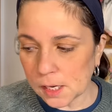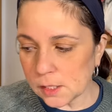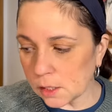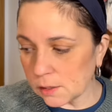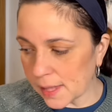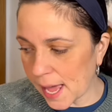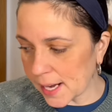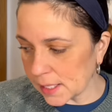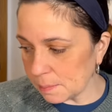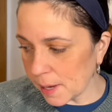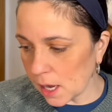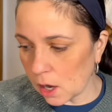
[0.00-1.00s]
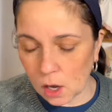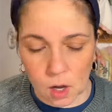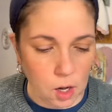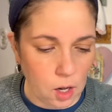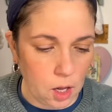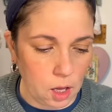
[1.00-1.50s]
so that is my
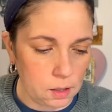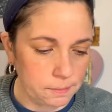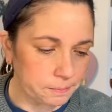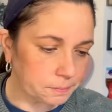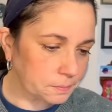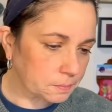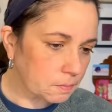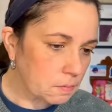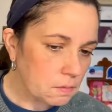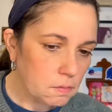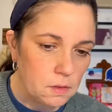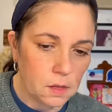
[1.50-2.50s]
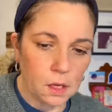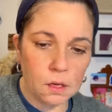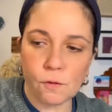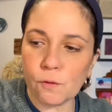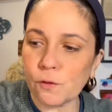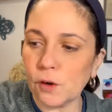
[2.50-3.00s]
haul
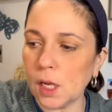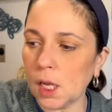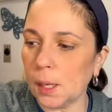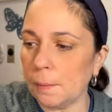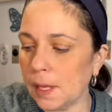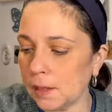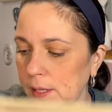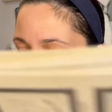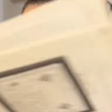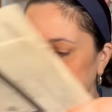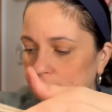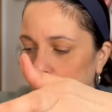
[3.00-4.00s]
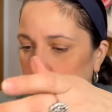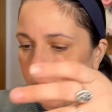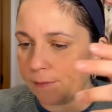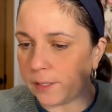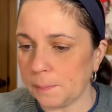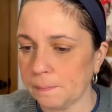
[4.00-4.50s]
from Legacy
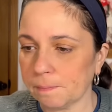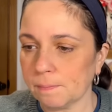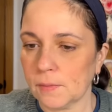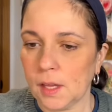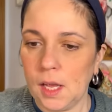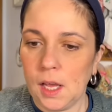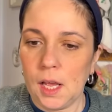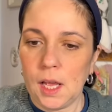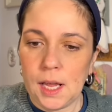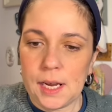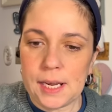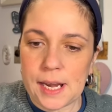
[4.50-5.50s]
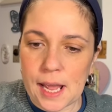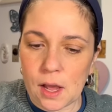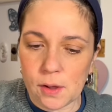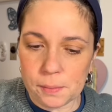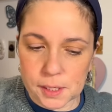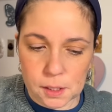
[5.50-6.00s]
Thrift.
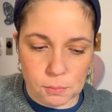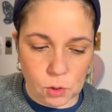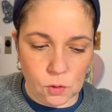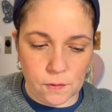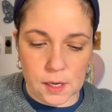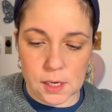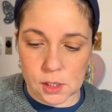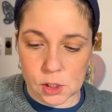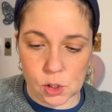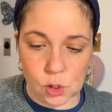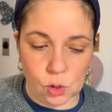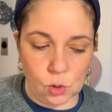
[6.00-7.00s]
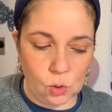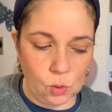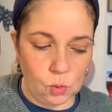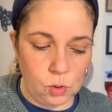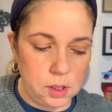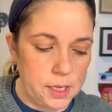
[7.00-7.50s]
Now I'm going to move
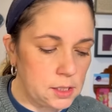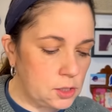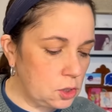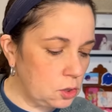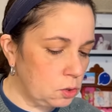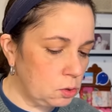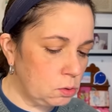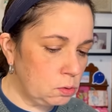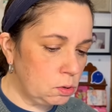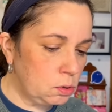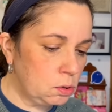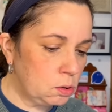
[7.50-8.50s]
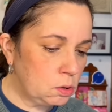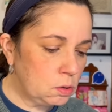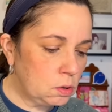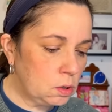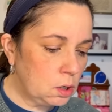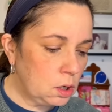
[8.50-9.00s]
into, let's do
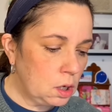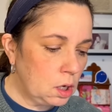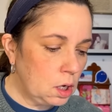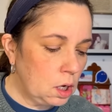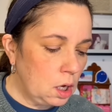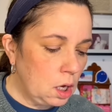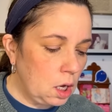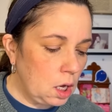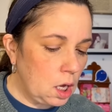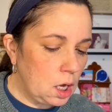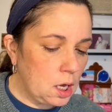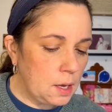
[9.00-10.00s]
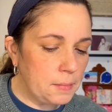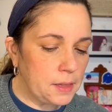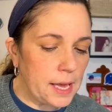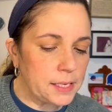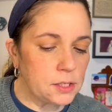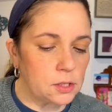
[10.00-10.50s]
um,
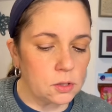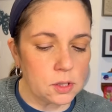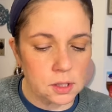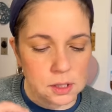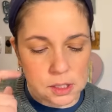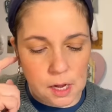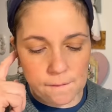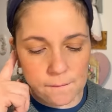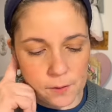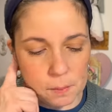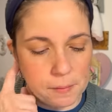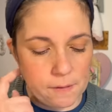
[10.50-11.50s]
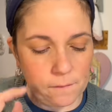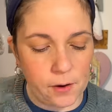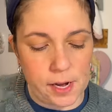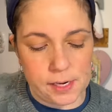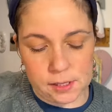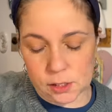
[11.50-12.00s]
let's do the stuff from my
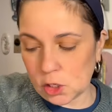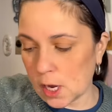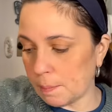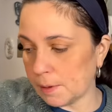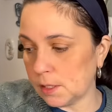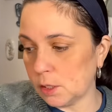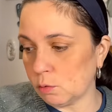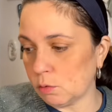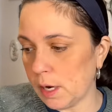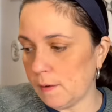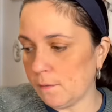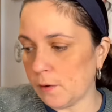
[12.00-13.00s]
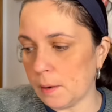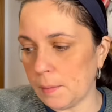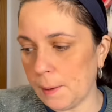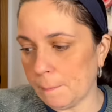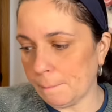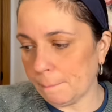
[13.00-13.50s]
friend at the shop because it's right in front of
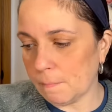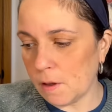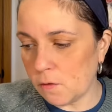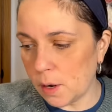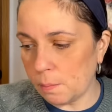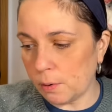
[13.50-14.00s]
me. My friend